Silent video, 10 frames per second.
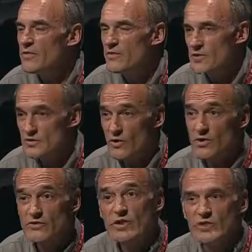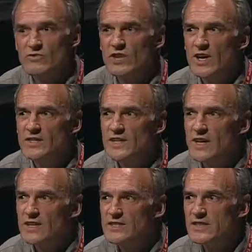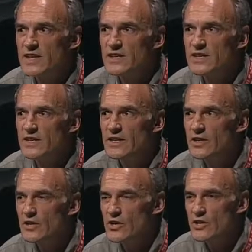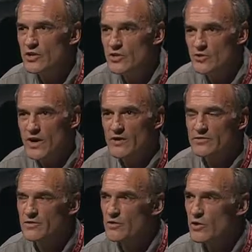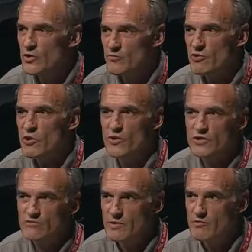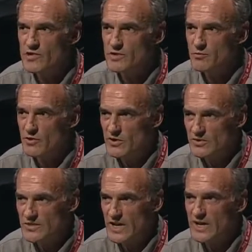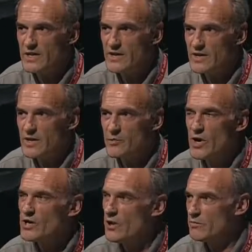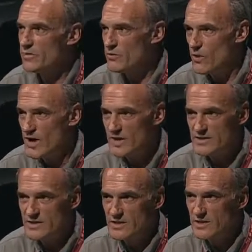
first of all, you've got to realize that. And secondly, you have to follow the precautionary principle. You say, it might not be wise